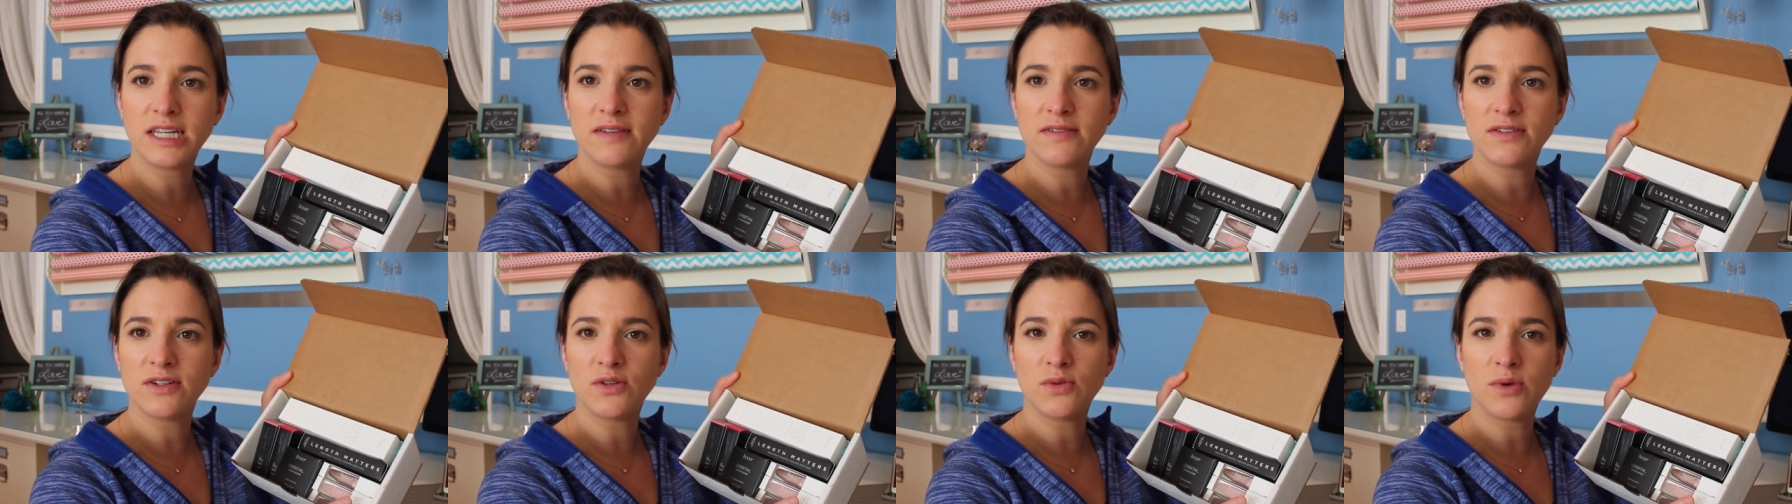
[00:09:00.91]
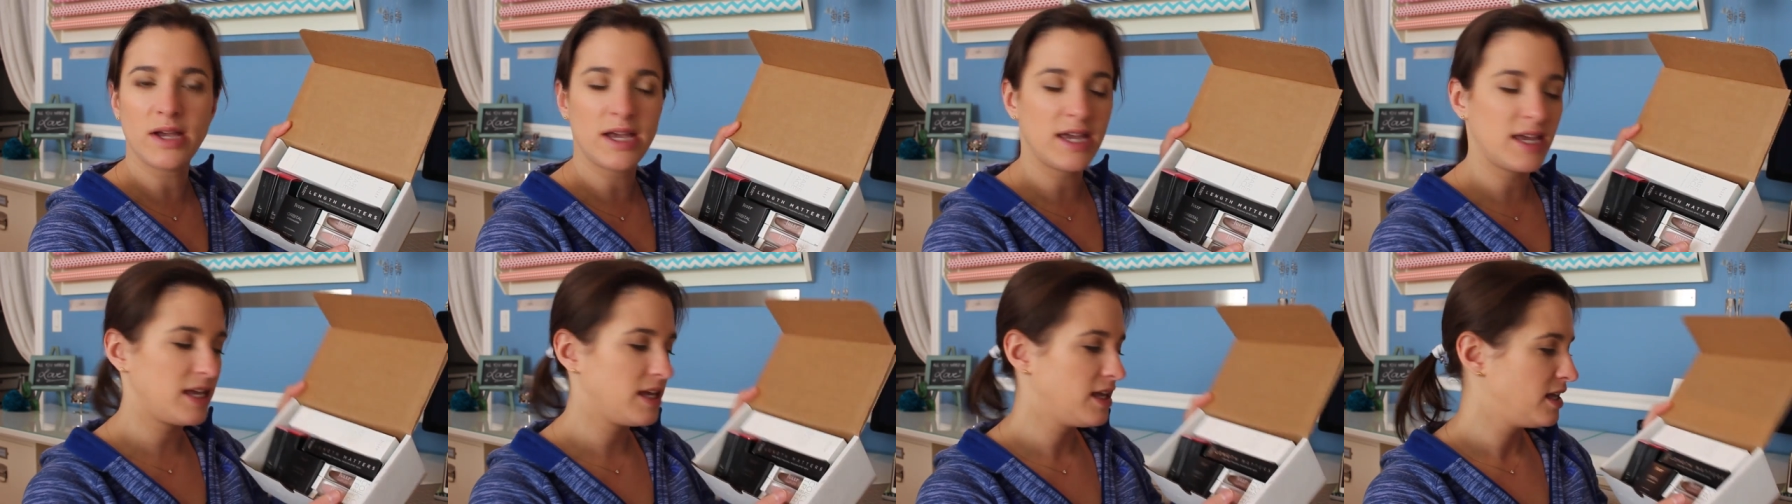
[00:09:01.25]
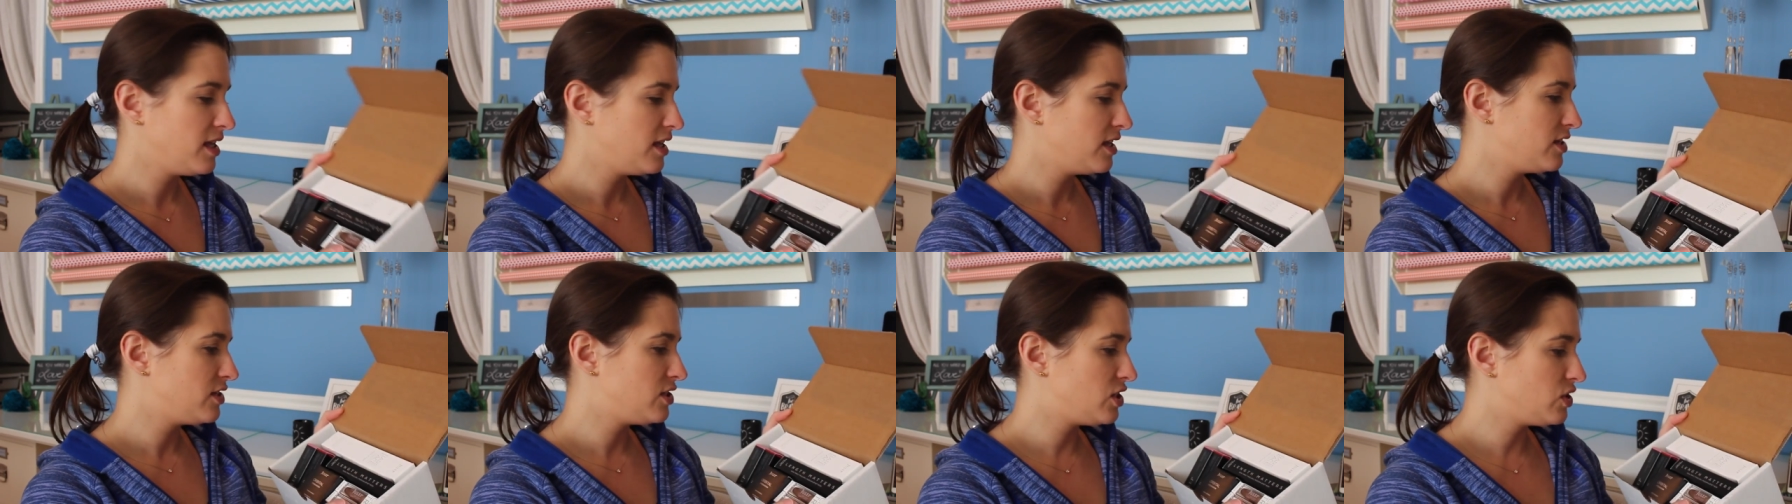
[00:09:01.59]
to give it away
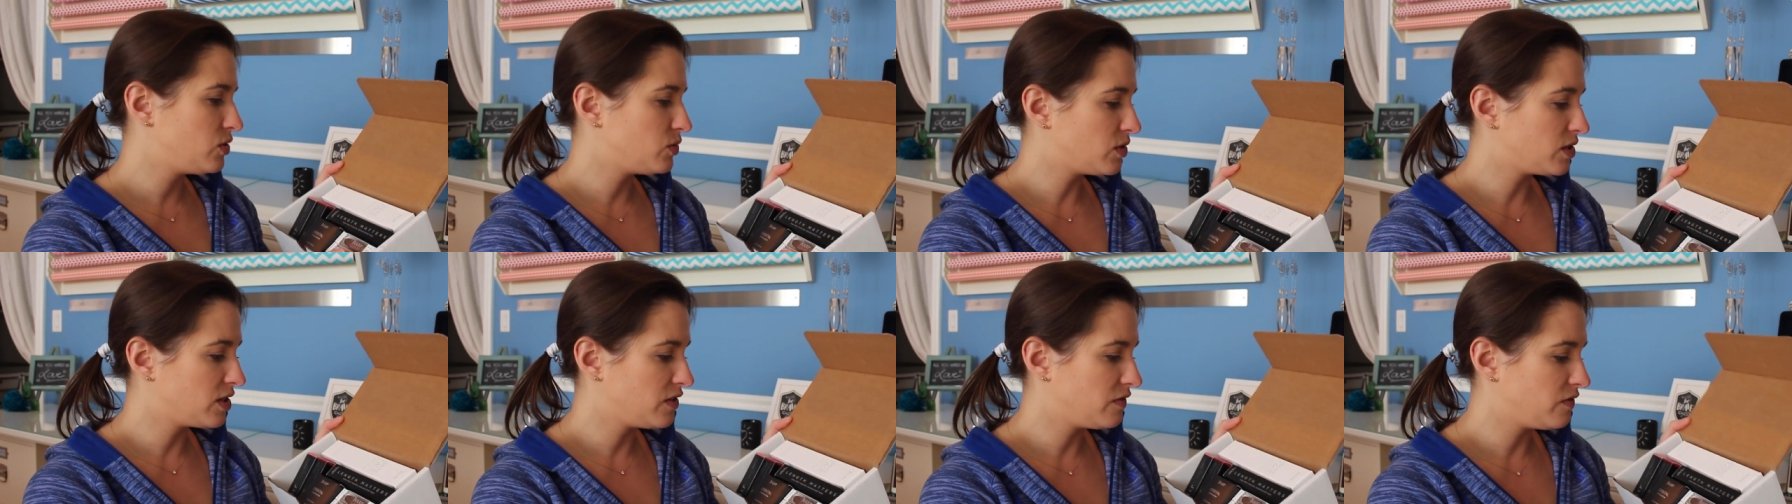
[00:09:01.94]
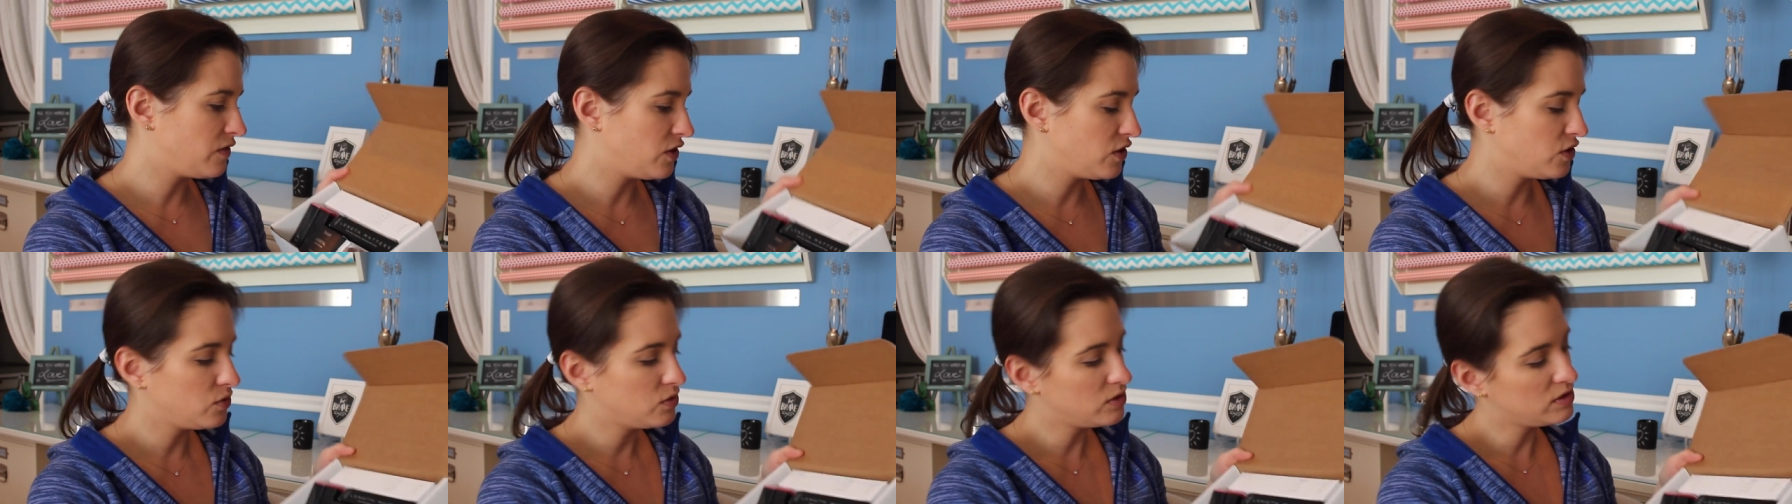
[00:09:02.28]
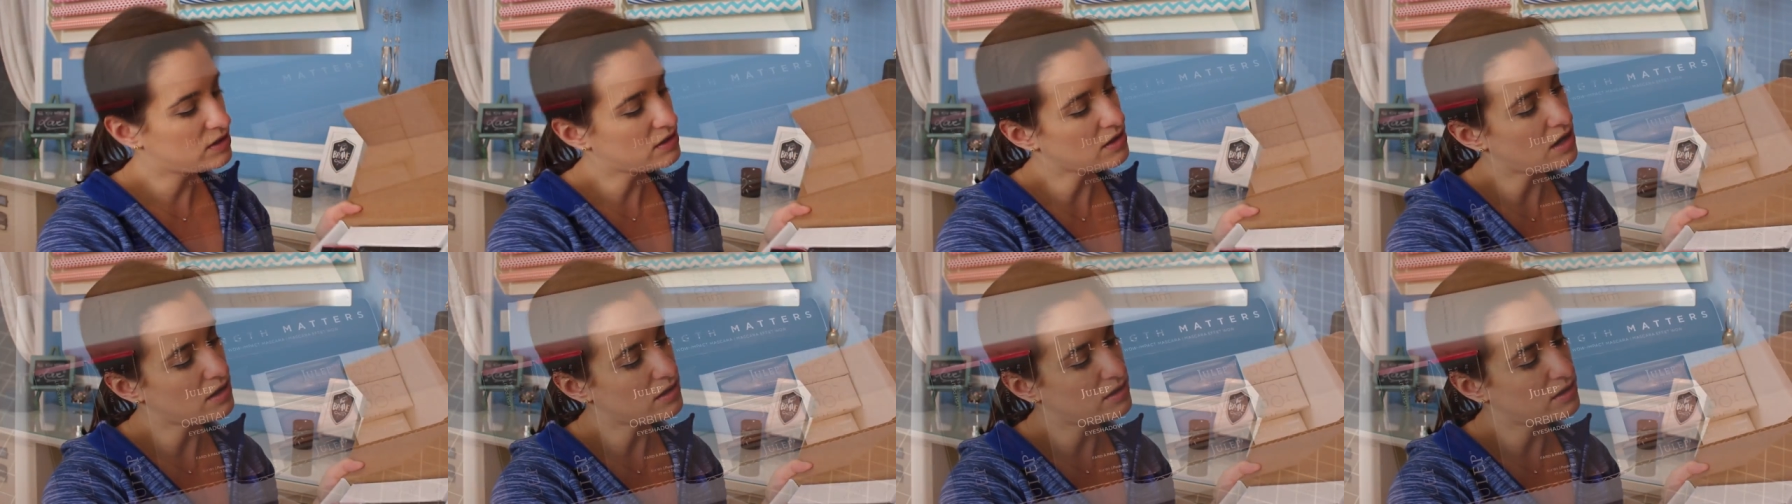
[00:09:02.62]
to one of you. It's